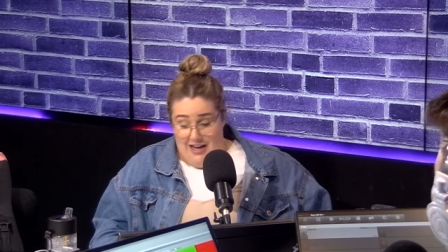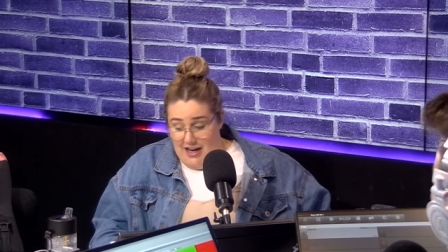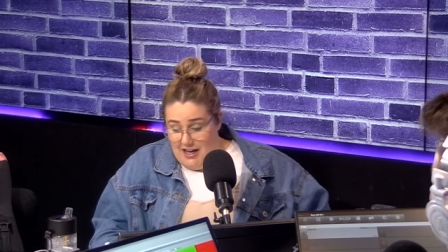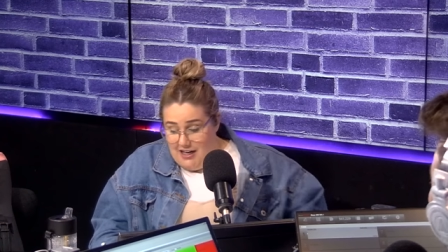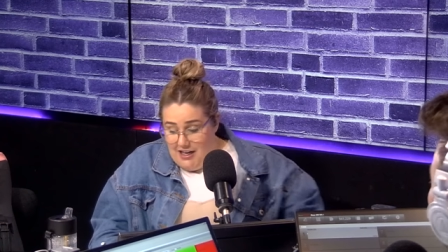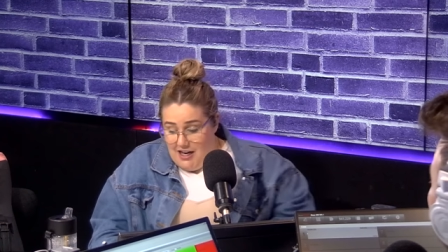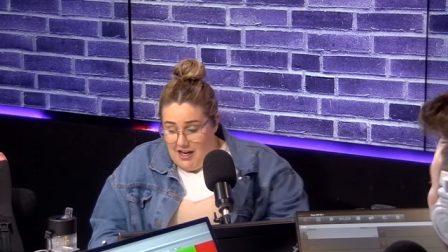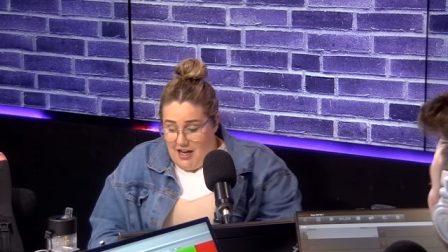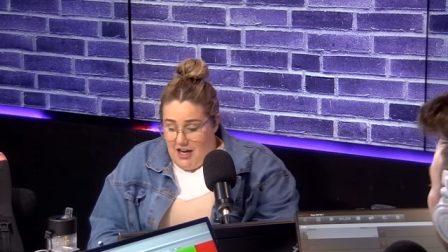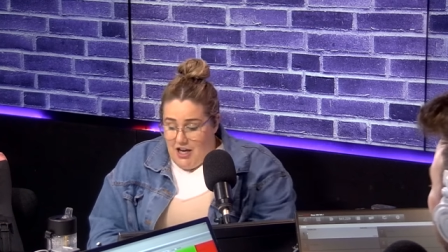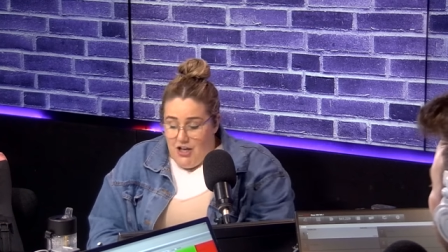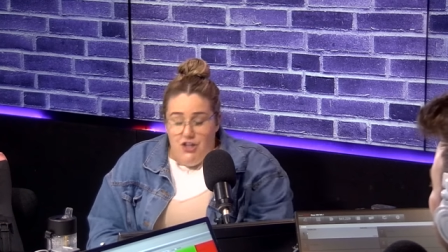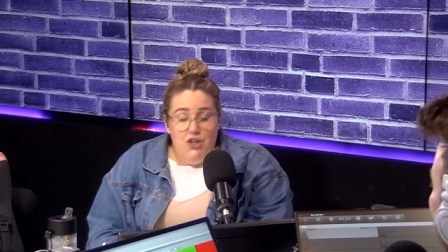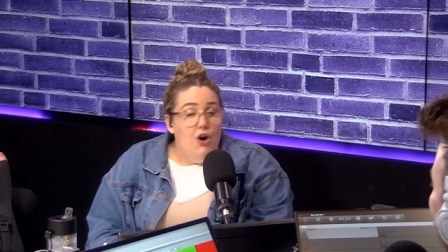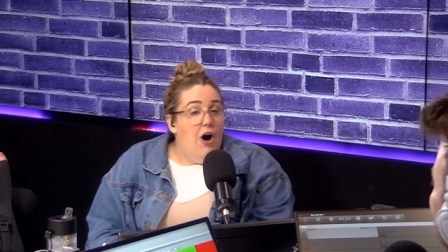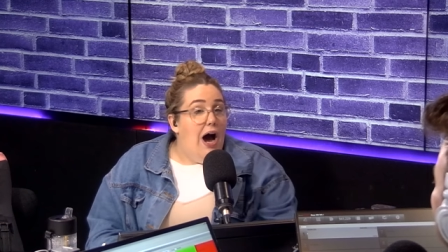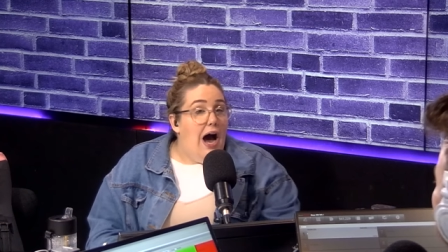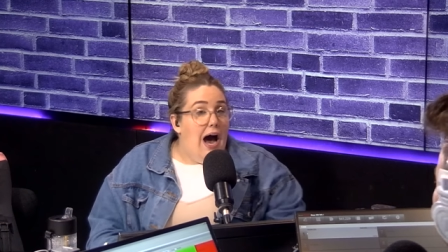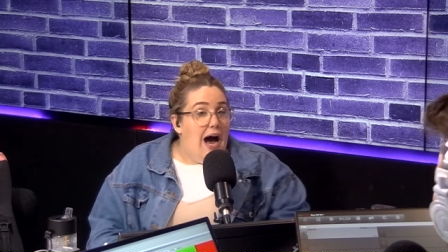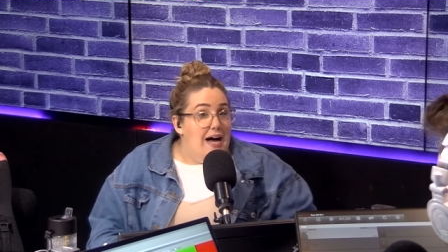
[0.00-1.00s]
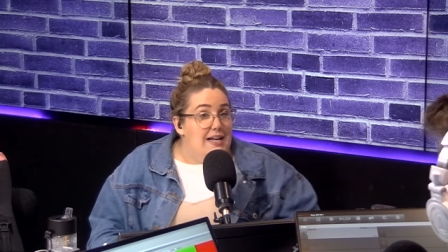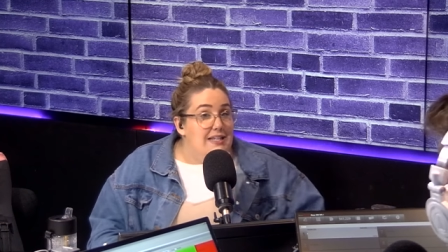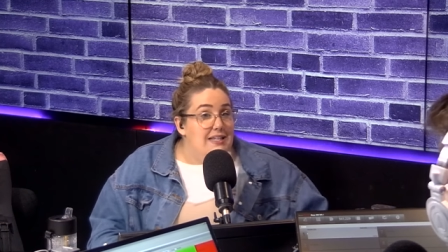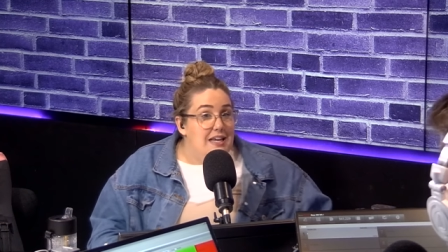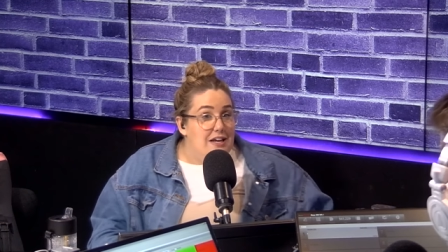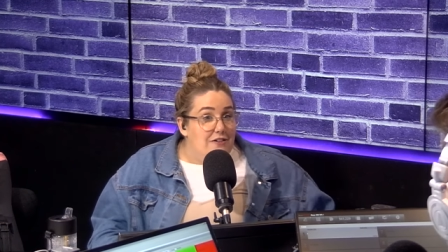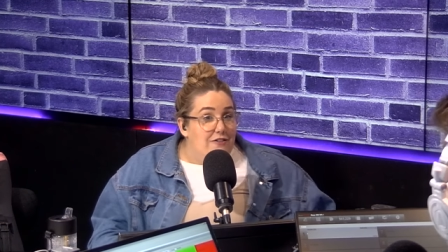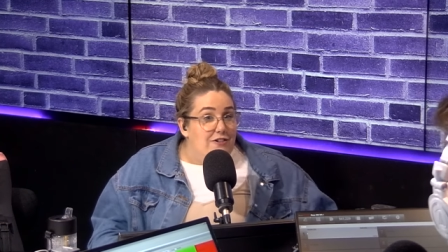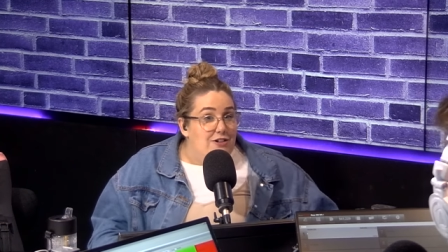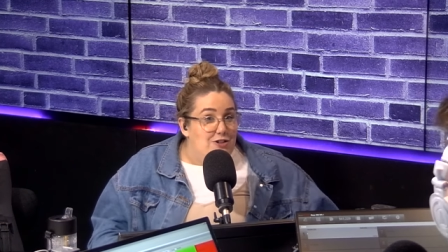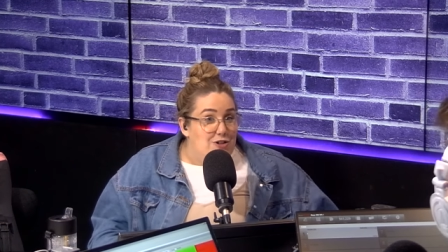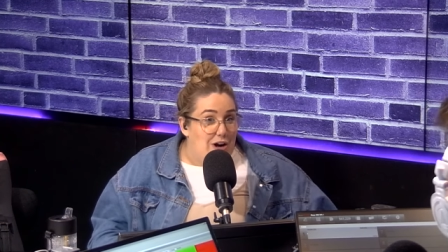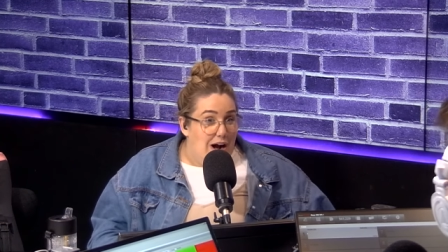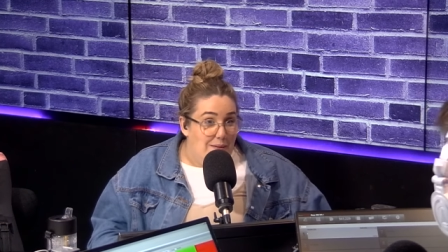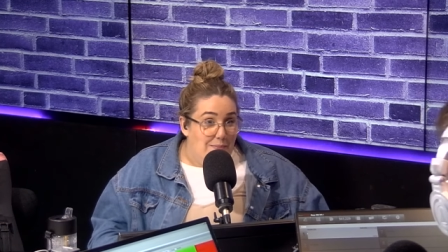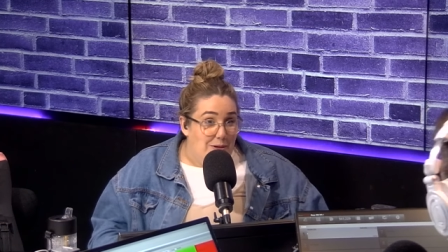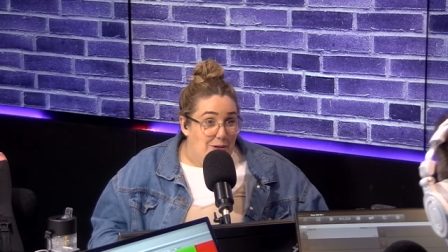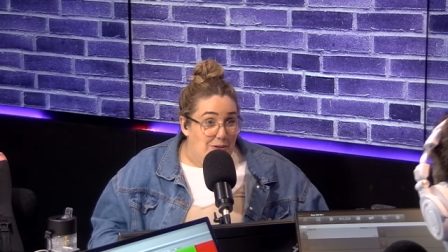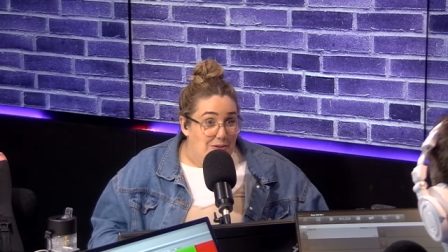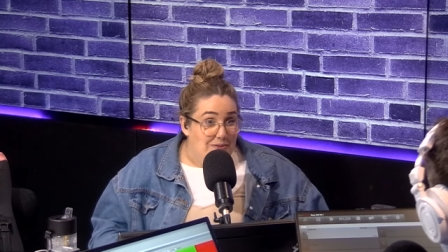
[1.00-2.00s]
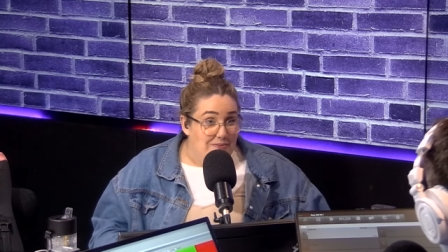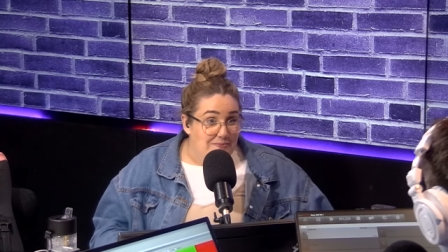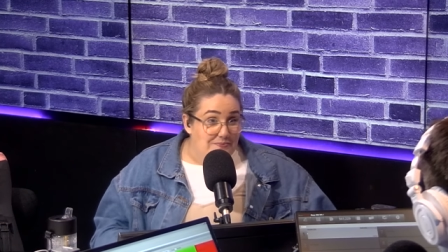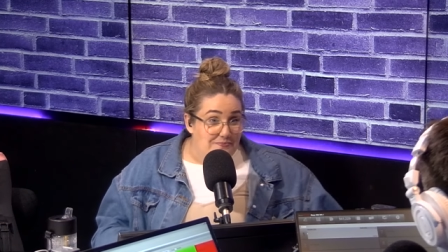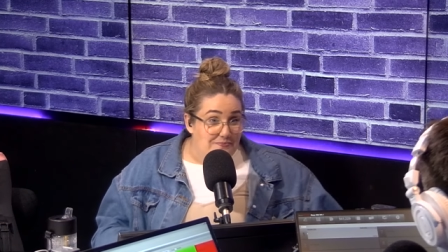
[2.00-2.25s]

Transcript: A beautiful idiot. You're asking for trouble.